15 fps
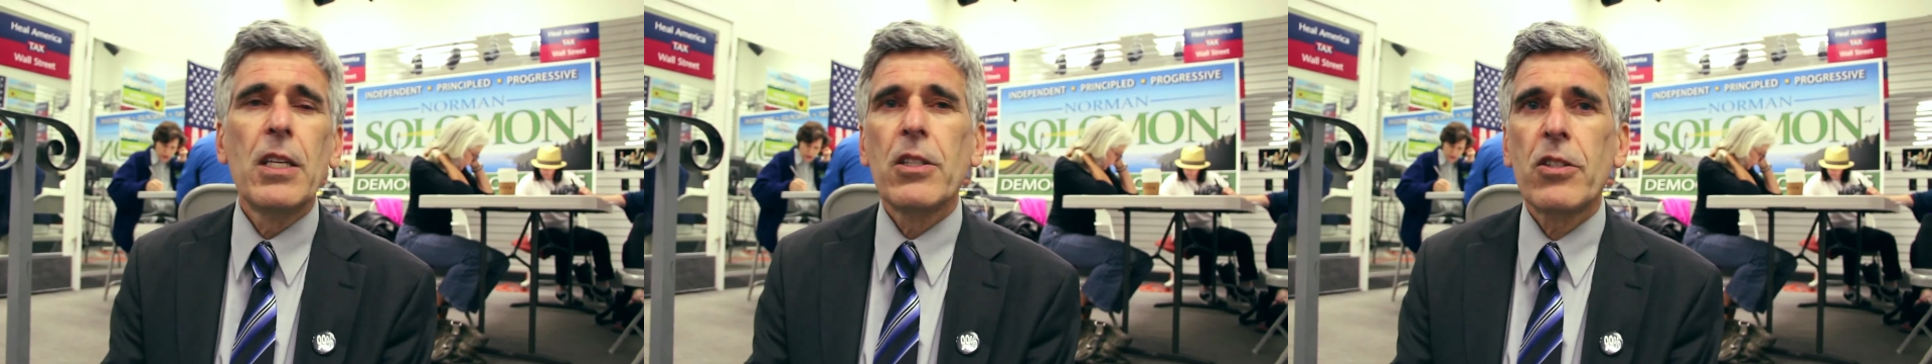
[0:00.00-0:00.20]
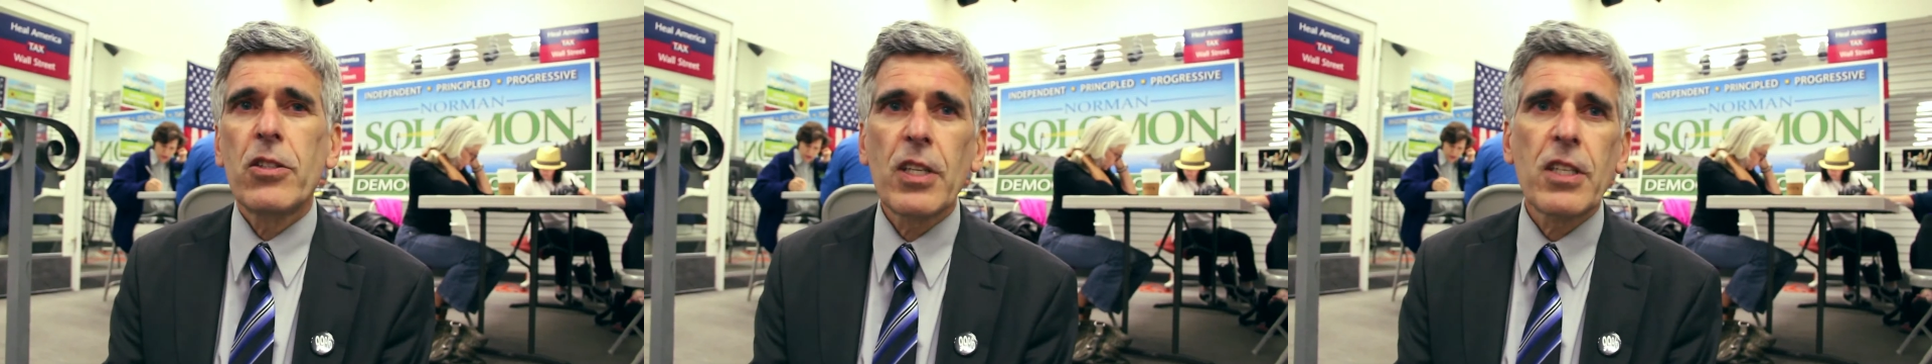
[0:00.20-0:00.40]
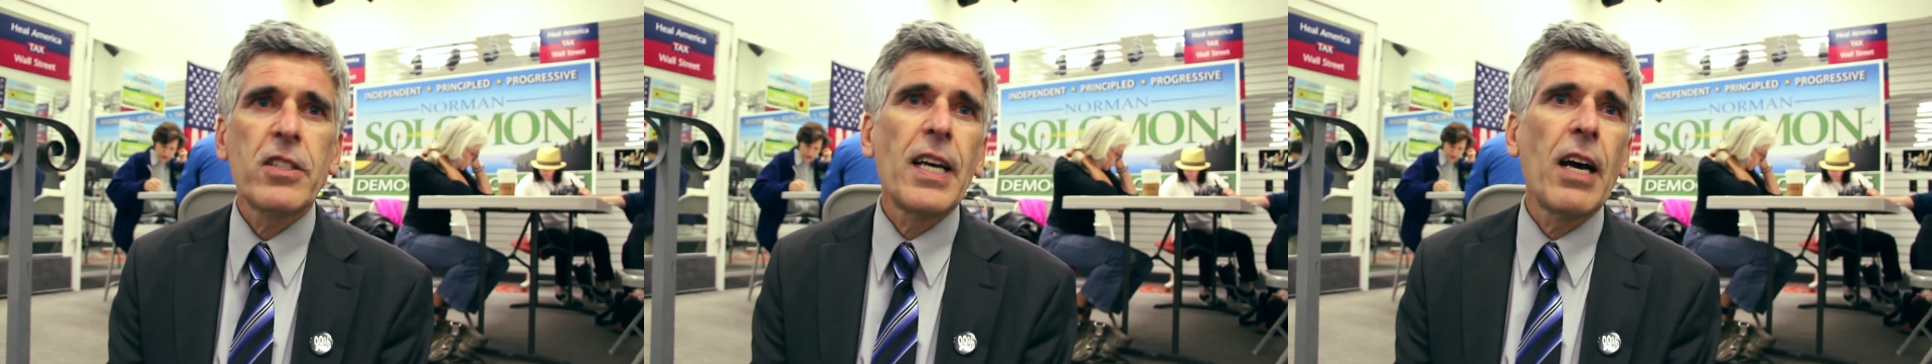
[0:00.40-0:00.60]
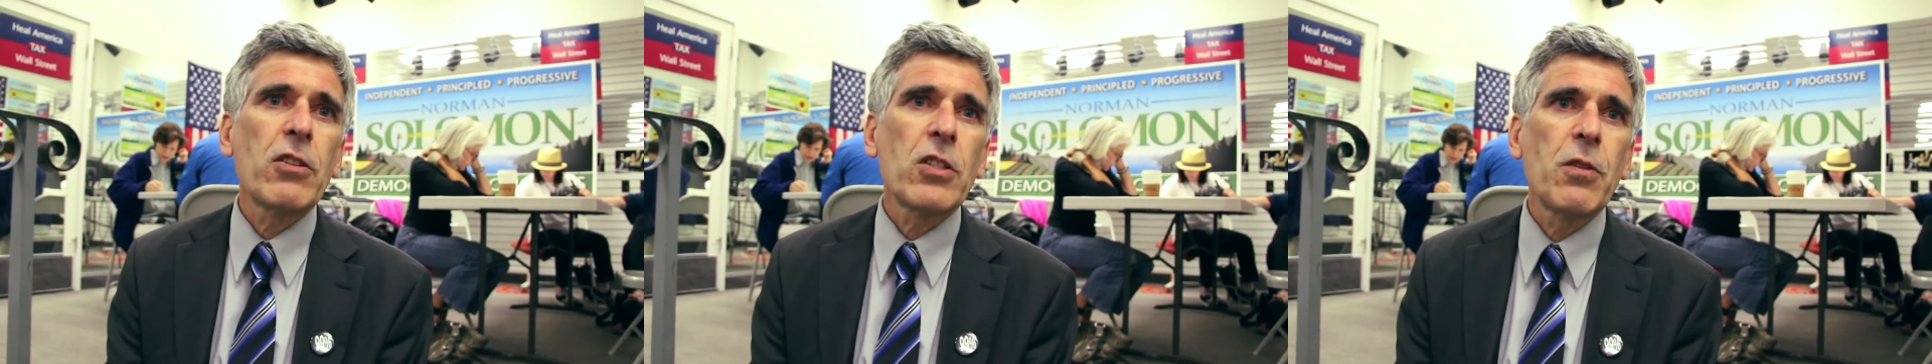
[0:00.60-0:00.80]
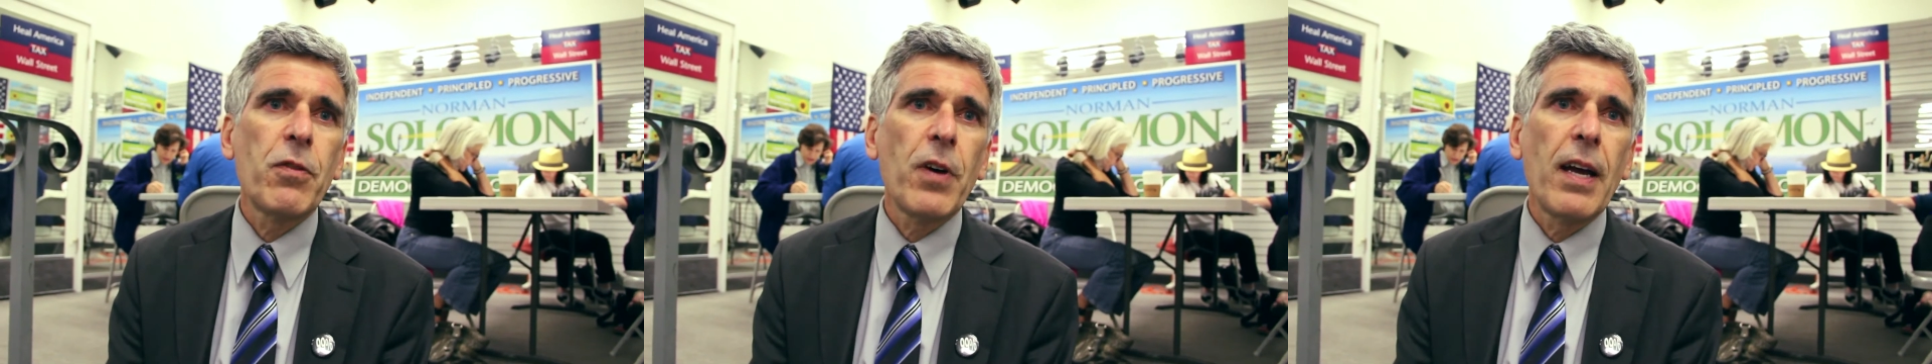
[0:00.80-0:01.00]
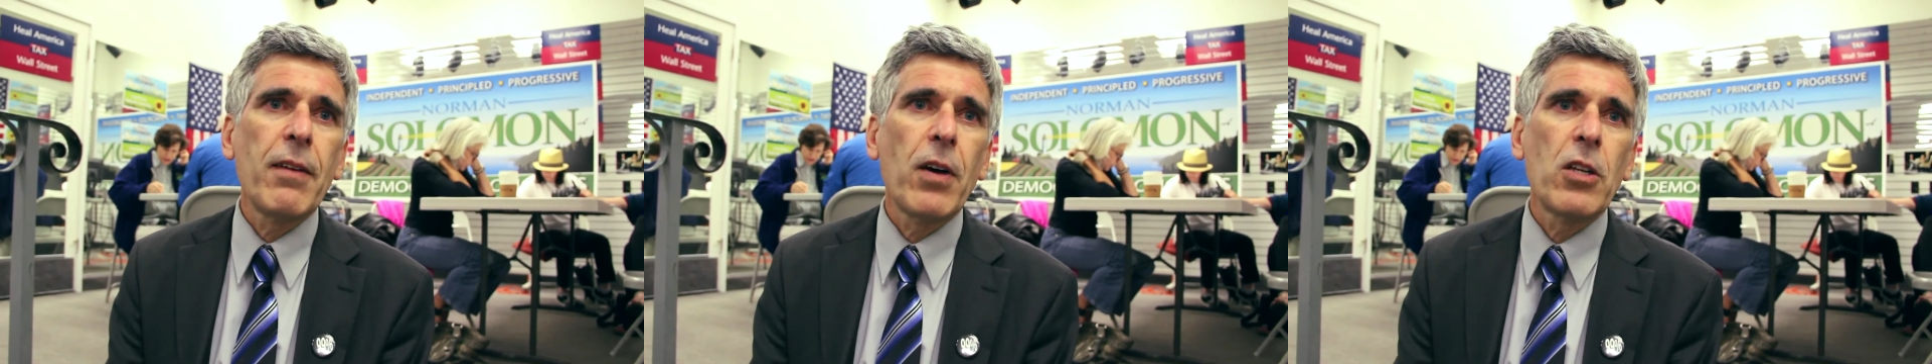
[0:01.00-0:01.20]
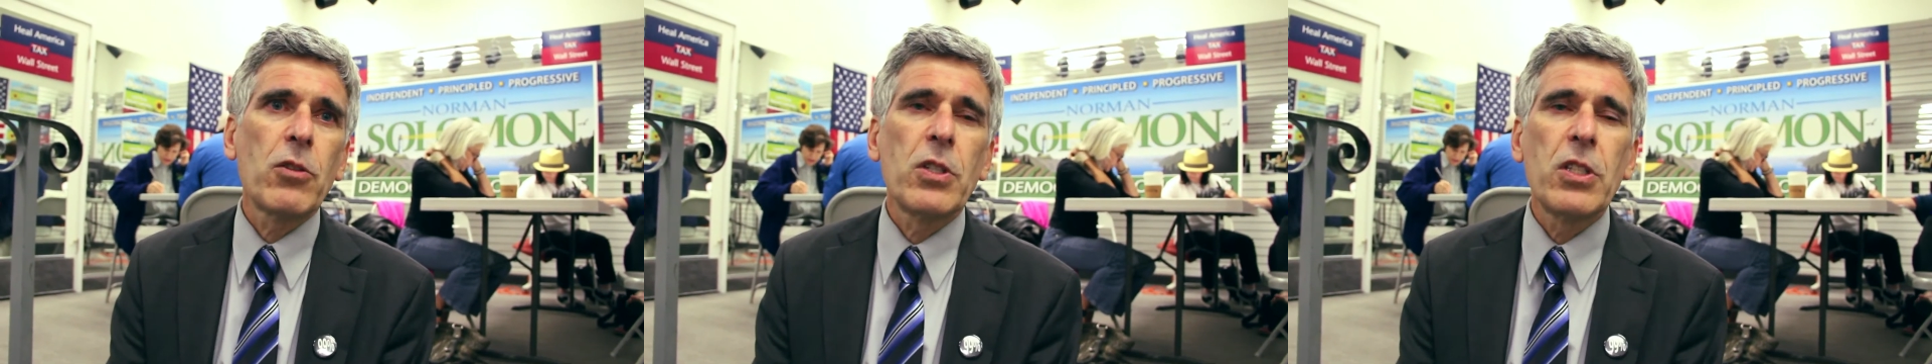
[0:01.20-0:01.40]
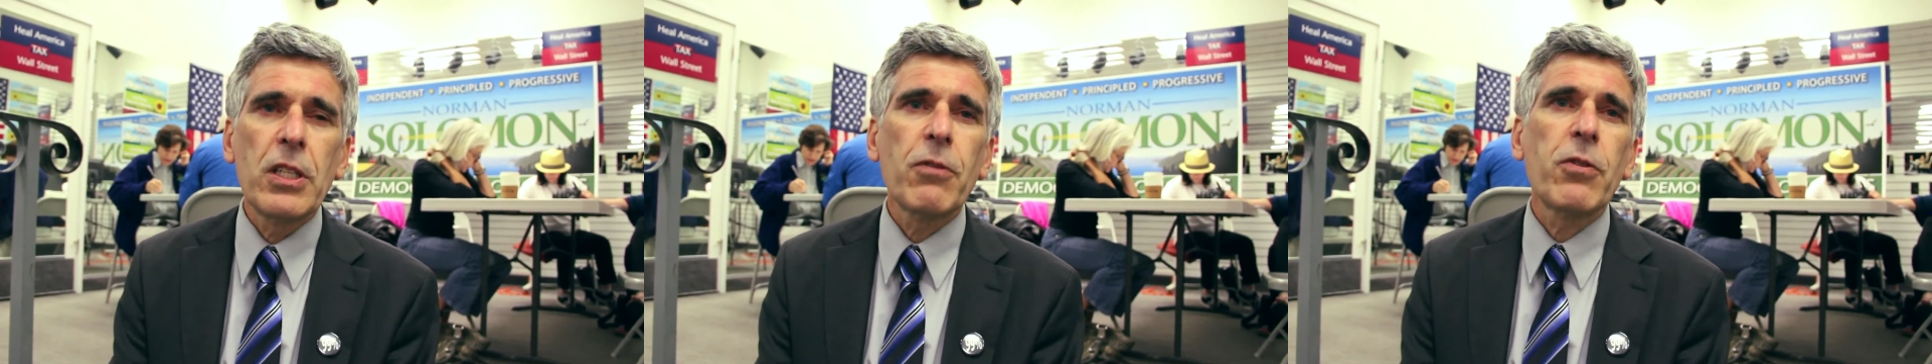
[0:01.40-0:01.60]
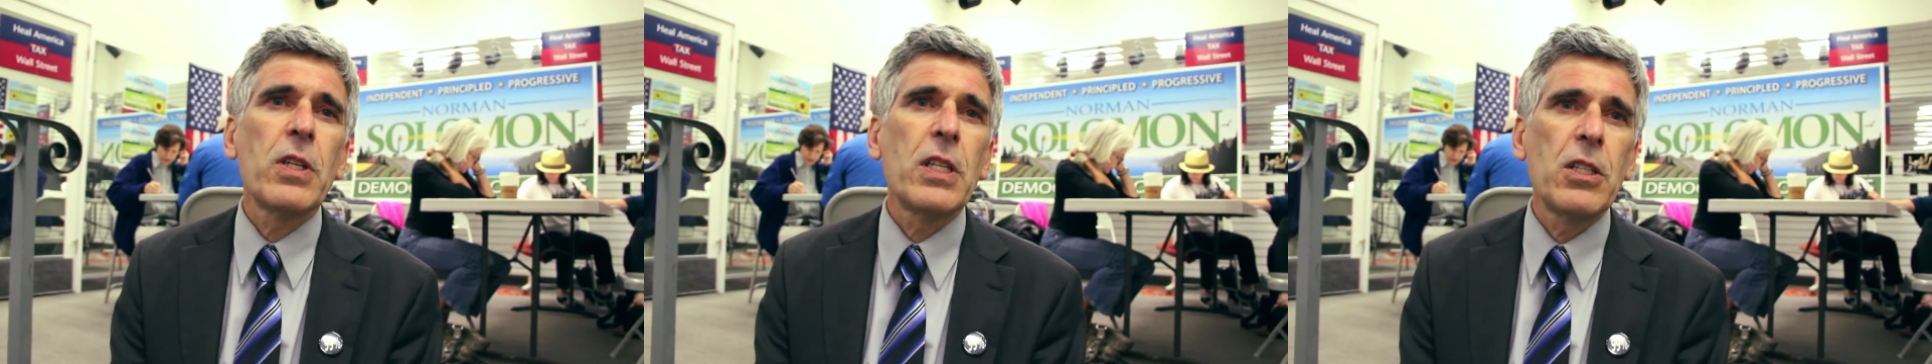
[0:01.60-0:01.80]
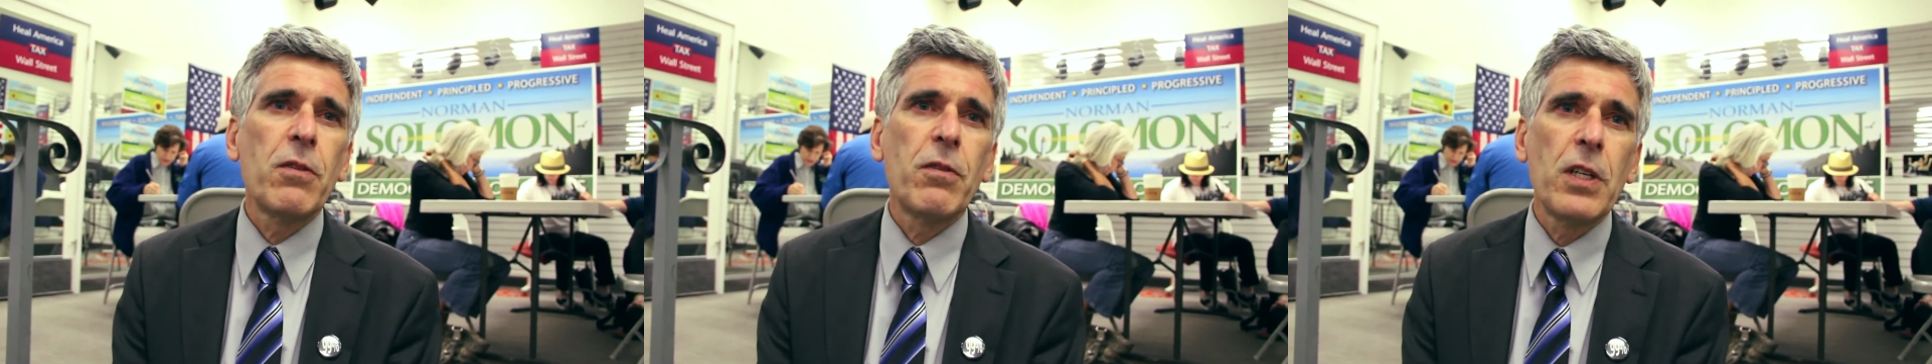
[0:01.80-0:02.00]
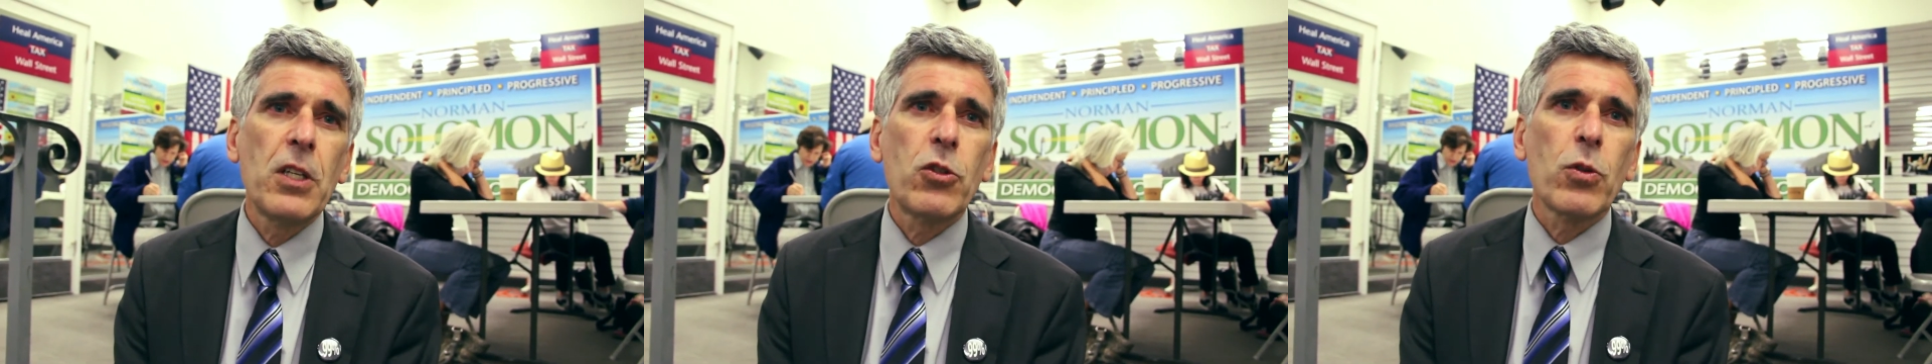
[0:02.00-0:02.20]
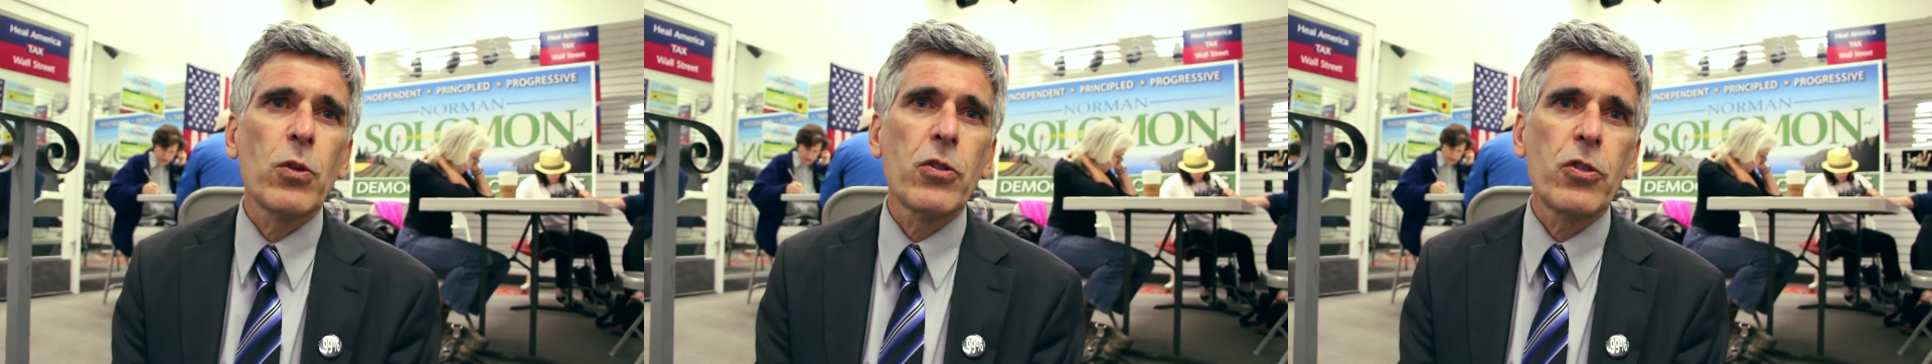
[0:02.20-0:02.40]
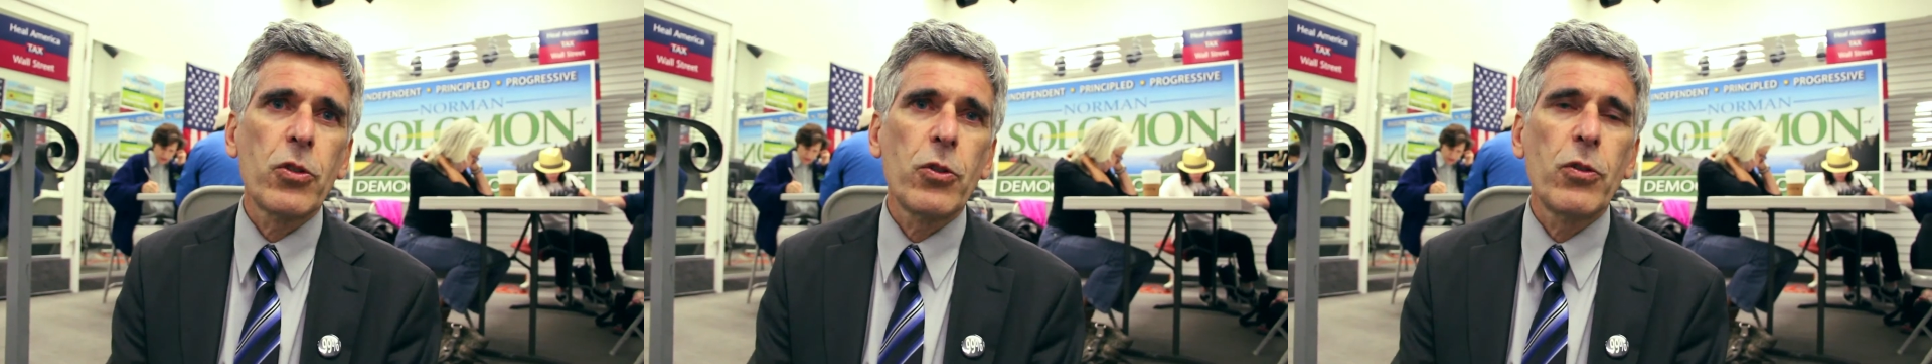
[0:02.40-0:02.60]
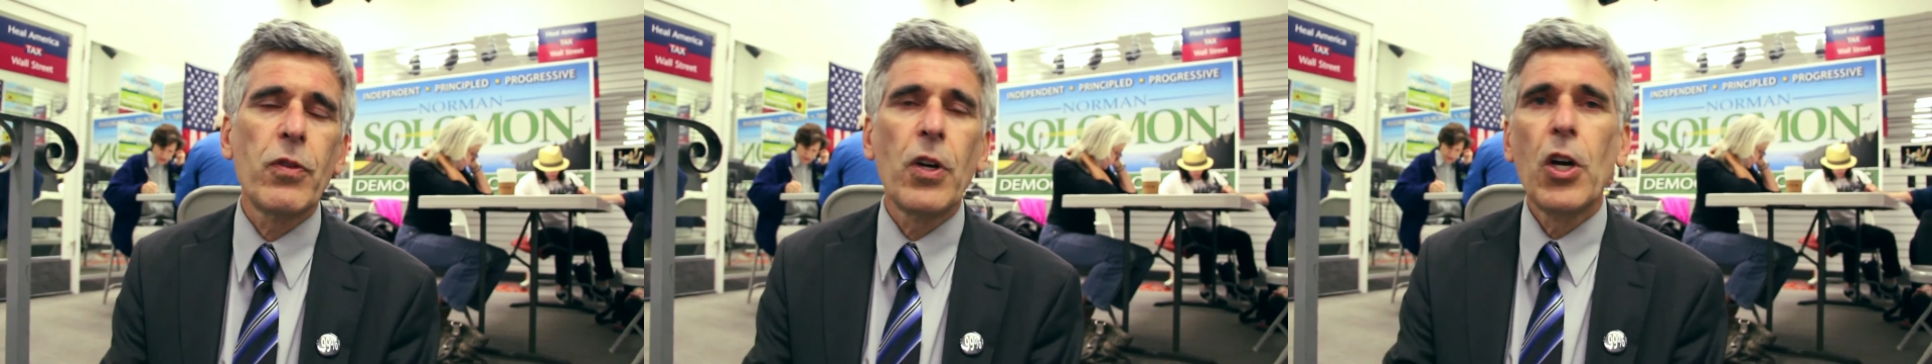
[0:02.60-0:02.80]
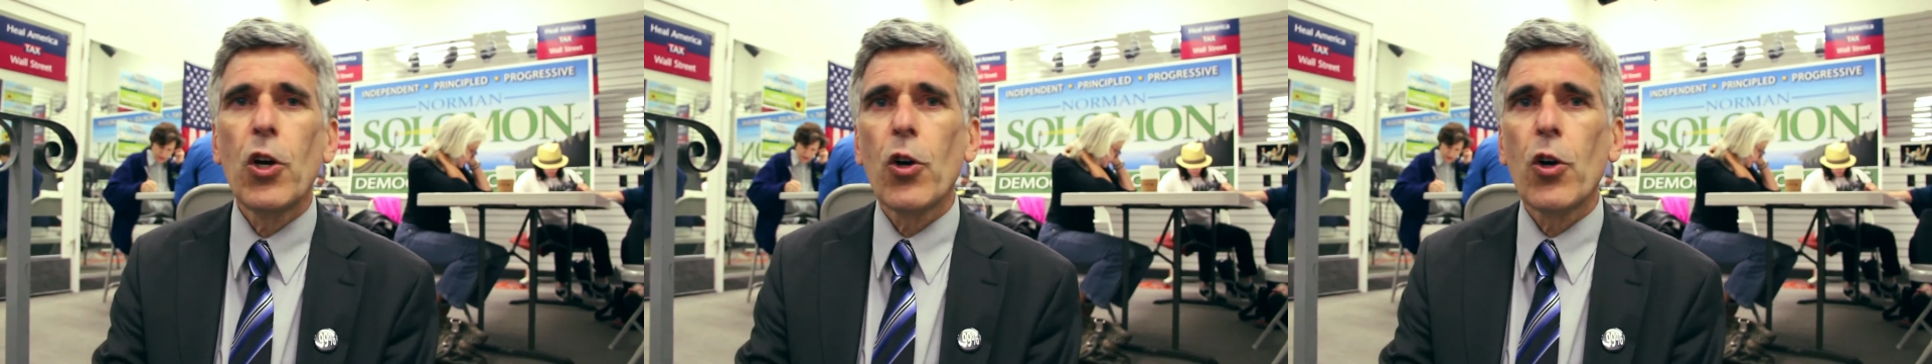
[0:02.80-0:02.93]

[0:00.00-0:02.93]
6,500 different individuals who've